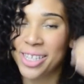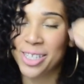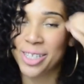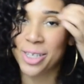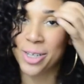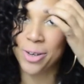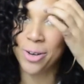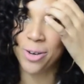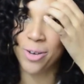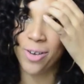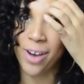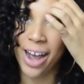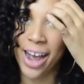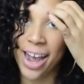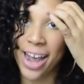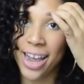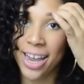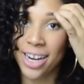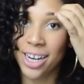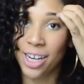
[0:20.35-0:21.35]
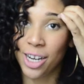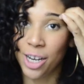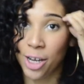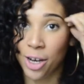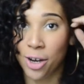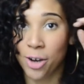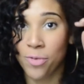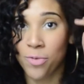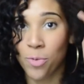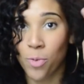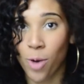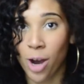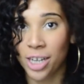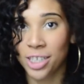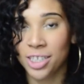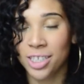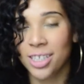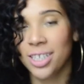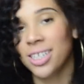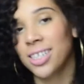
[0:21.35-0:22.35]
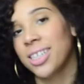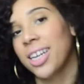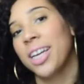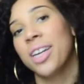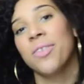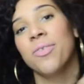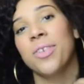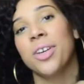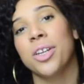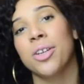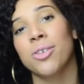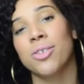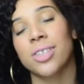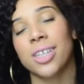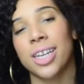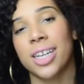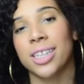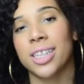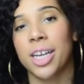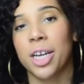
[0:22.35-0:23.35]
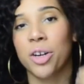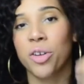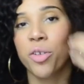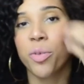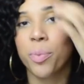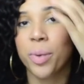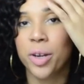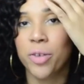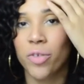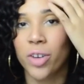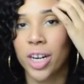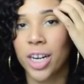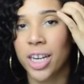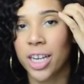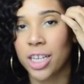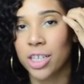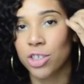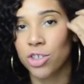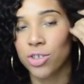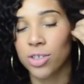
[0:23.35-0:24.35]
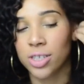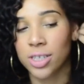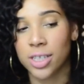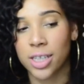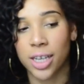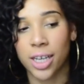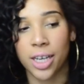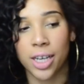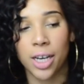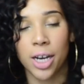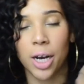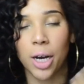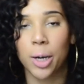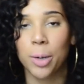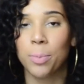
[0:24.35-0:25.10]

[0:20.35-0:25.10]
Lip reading: So I love watching these kind of videos and I thought it would be really interesting